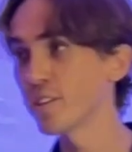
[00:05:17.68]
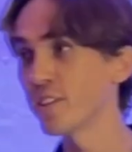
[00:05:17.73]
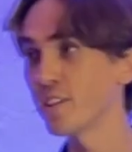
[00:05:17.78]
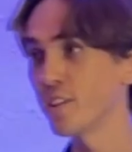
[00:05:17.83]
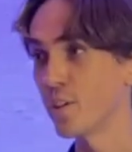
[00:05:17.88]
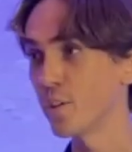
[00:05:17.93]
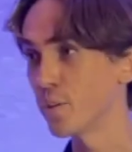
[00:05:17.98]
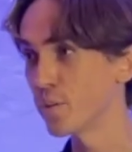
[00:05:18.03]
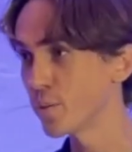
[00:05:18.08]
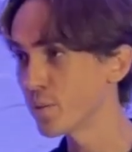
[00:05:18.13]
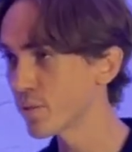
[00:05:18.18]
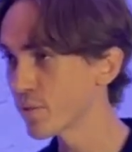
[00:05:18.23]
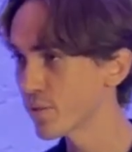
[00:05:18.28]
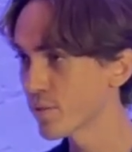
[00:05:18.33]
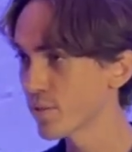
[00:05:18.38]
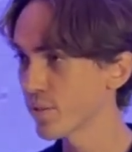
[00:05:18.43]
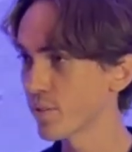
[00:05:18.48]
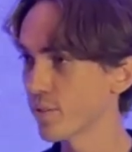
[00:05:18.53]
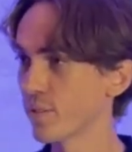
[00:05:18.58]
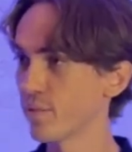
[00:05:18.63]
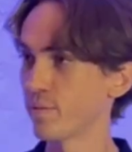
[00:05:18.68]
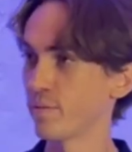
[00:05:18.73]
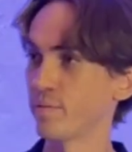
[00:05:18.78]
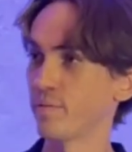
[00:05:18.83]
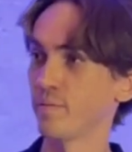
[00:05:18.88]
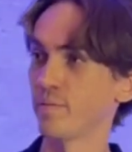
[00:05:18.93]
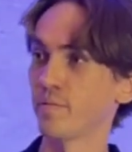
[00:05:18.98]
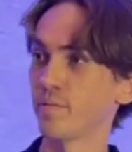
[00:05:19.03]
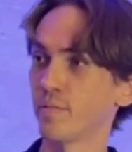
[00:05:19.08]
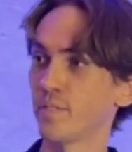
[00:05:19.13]
the news
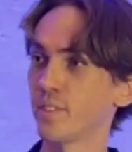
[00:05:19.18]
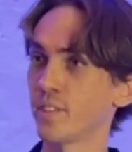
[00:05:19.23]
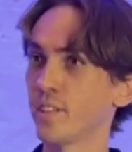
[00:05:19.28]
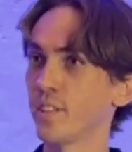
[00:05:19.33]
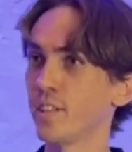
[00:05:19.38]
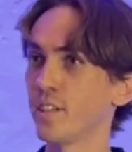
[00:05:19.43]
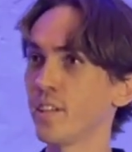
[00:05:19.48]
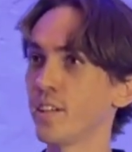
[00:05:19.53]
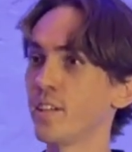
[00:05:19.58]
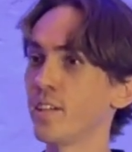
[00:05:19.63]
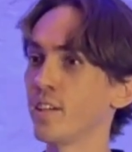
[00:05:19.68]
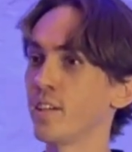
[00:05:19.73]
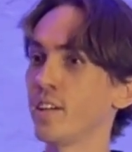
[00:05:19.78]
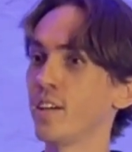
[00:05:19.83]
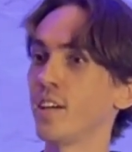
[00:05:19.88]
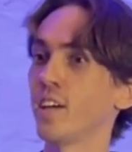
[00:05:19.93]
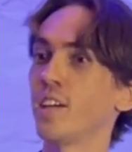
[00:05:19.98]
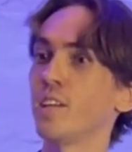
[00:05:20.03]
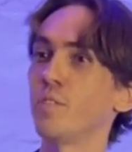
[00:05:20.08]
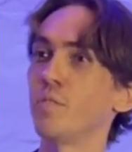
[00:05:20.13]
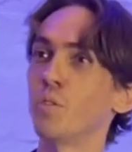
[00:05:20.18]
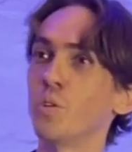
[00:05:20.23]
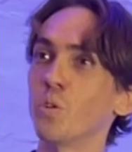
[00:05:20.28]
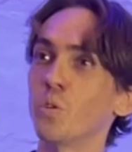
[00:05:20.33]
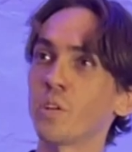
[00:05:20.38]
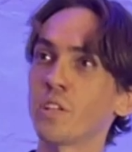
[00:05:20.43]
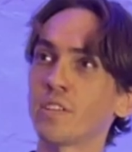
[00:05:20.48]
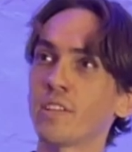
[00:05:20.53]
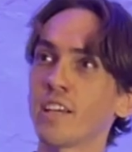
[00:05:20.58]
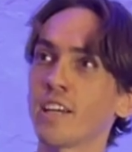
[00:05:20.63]
and if you
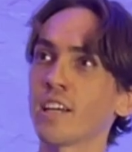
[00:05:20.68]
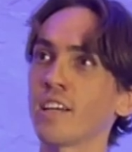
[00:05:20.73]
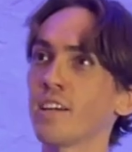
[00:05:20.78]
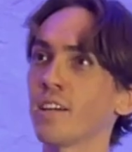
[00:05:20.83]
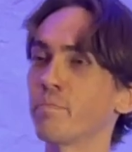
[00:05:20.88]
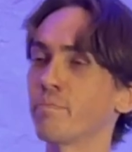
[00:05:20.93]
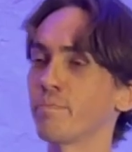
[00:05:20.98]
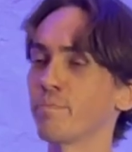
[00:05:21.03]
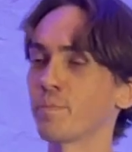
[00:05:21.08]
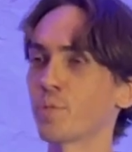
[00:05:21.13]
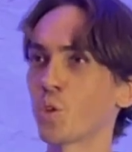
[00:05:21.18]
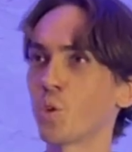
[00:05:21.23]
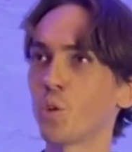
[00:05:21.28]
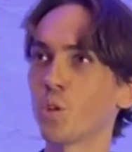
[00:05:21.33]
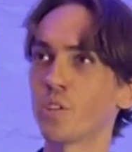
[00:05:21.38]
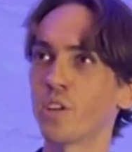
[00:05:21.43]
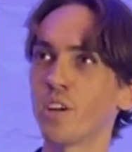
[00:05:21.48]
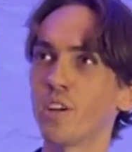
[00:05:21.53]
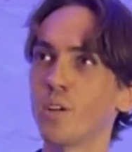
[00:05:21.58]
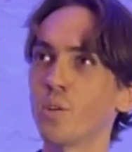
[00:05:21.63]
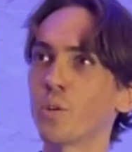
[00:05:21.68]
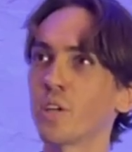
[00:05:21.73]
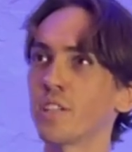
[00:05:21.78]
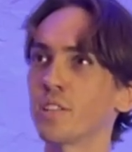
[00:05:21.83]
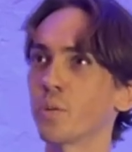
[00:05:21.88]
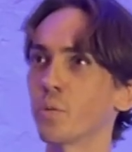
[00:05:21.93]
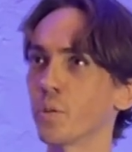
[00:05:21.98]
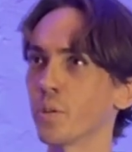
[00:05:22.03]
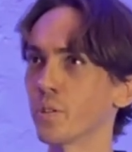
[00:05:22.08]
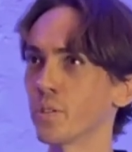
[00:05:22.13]
look, take a cold hard look at
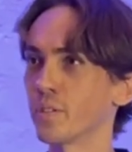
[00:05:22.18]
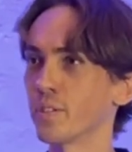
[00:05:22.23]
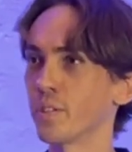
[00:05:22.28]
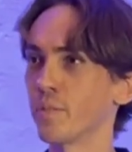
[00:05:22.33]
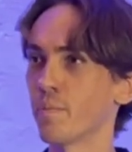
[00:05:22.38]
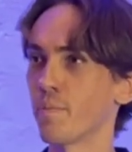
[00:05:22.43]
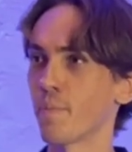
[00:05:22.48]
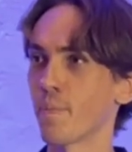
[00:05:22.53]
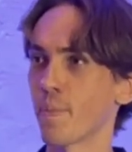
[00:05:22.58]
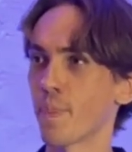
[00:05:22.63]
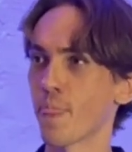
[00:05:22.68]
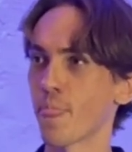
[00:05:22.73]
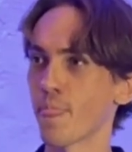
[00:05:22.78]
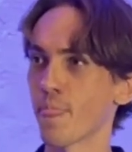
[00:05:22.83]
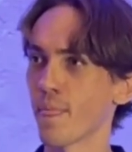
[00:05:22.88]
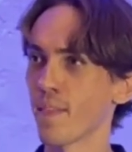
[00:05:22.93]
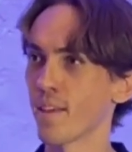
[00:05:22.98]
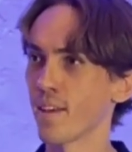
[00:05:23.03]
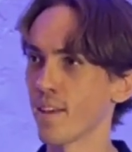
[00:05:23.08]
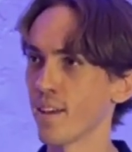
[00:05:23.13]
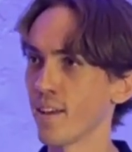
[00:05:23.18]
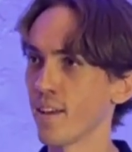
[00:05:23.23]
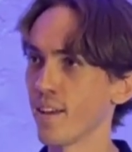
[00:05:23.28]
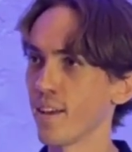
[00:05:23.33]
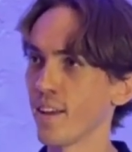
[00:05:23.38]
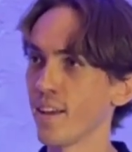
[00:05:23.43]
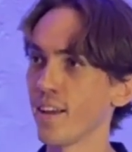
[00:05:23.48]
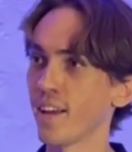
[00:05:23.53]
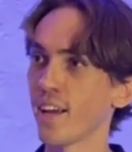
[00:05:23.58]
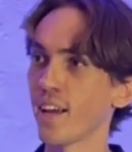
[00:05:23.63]
the world
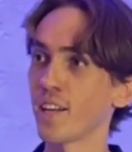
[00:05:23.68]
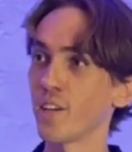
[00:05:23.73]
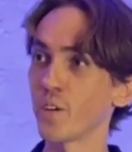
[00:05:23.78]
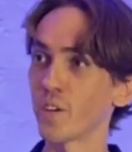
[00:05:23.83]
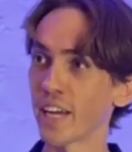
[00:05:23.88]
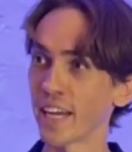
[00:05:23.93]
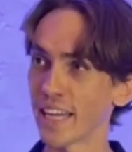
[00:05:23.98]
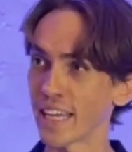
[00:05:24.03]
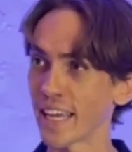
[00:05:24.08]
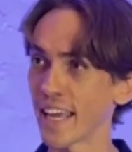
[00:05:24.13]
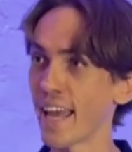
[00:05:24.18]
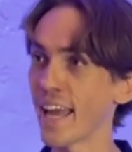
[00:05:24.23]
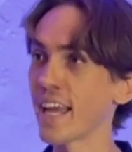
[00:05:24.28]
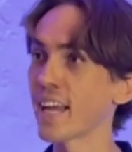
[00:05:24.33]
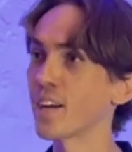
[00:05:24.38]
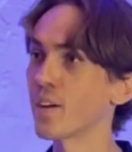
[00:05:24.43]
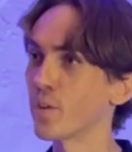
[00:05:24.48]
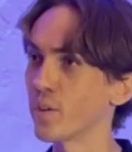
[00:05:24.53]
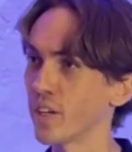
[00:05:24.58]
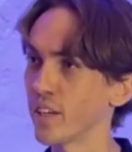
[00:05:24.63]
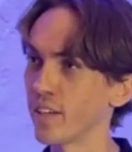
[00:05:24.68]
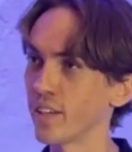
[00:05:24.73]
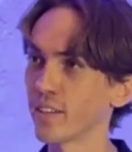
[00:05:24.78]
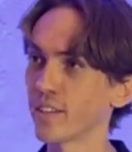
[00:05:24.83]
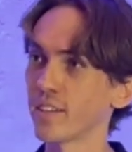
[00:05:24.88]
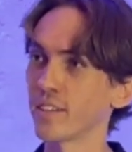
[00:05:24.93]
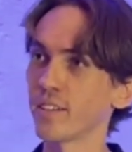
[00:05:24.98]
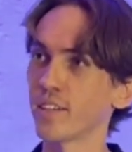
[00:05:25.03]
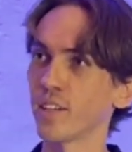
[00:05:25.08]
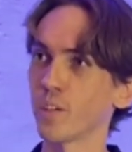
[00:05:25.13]
and you're getting angry
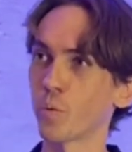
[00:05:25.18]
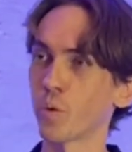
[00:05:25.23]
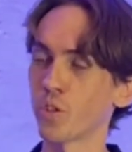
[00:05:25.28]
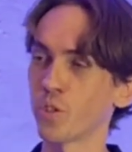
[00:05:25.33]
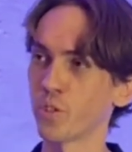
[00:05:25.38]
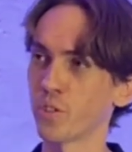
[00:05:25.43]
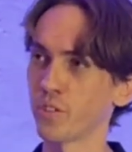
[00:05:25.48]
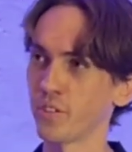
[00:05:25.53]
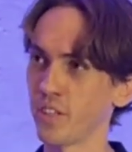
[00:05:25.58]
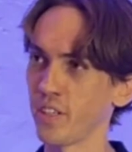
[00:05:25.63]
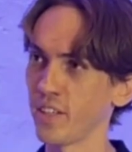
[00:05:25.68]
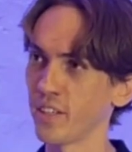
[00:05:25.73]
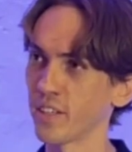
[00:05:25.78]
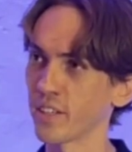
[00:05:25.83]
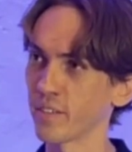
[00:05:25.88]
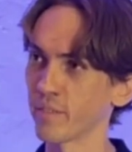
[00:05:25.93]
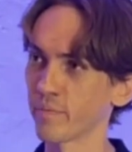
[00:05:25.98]
at what you're seeing,